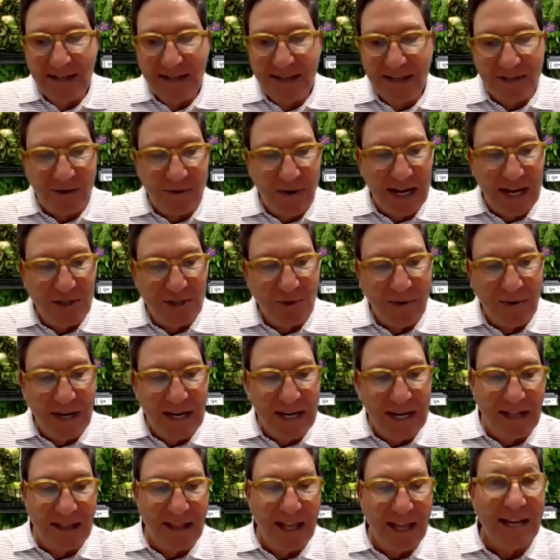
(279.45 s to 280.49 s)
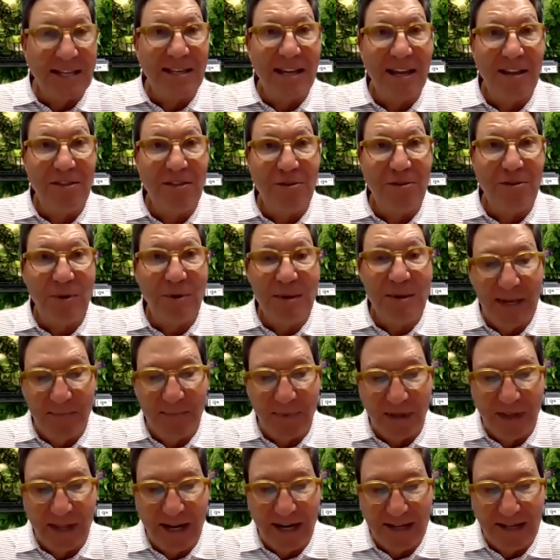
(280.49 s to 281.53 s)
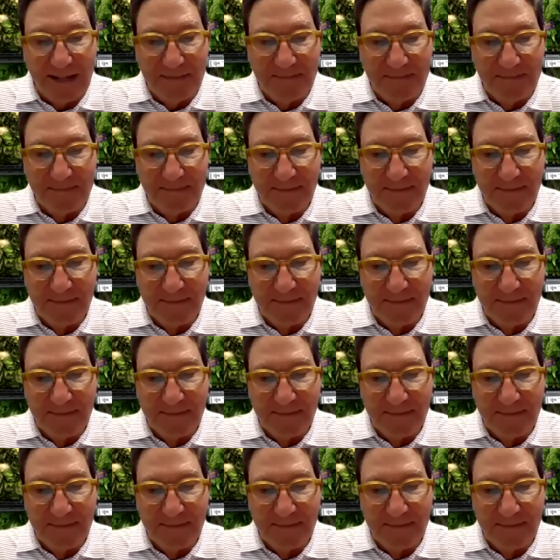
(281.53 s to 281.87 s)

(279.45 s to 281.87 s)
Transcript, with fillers: His graduating class had three people in it.